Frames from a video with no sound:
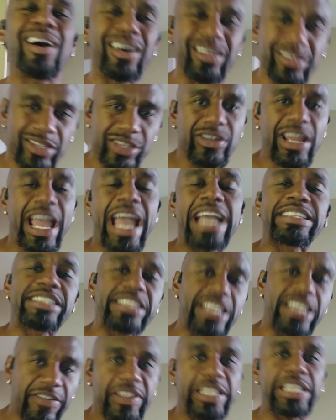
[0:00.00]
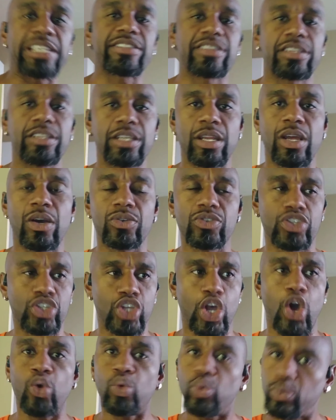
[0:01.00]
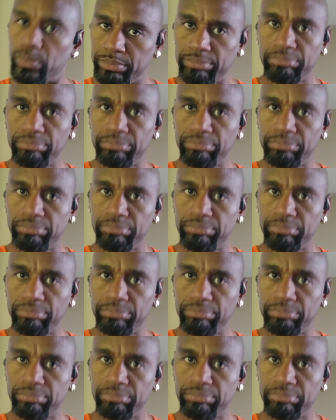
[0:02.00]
other activities, so